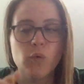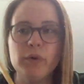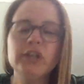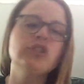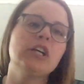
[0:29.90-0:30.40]

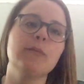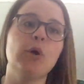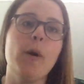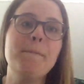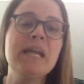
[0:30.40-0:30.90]
We are talking
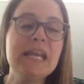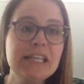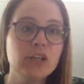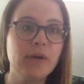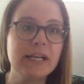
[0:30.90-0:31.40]
about
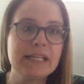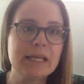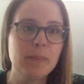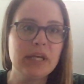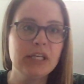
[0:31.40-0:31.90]
opinion writing,
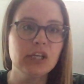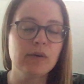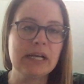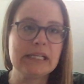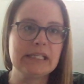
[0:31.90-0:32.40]
and opinion
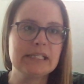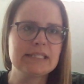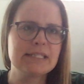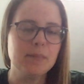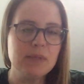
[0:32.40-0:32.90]
writing is
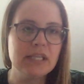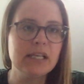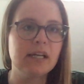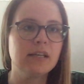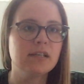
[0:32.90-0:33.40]

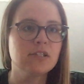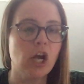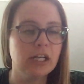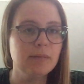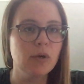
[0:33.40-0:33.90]
talking
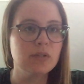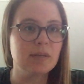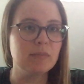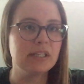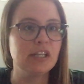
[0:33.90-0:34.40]
about
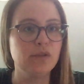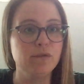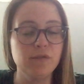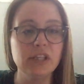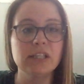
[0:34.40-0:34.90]
something that you
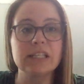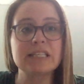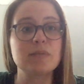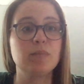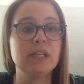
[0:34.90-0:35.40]
feel and
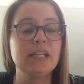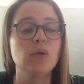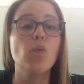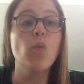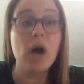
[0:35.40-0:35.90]

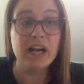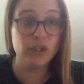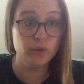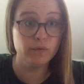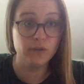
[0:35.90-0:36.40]
explaining why
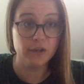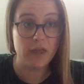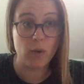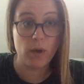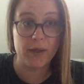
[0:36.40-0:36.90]
you feel
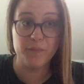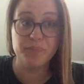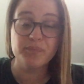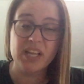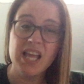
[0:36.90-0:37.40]
that way.
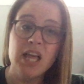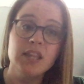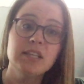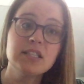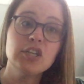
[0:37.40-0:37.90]

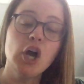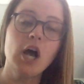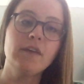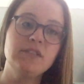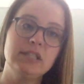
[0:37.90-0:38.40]
This can
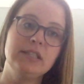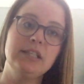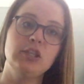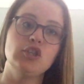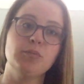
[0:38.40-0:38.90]
often lead
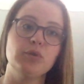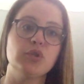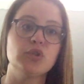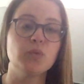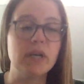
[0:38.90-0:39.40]
into
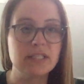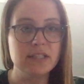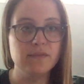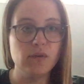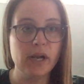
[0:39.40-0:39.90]

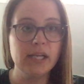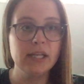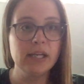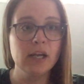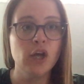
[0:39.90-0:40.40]
persuasive
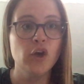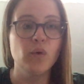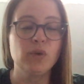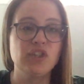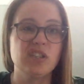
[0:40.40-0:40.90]
writing,
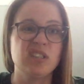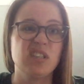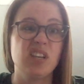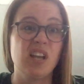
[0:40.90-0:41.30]
which is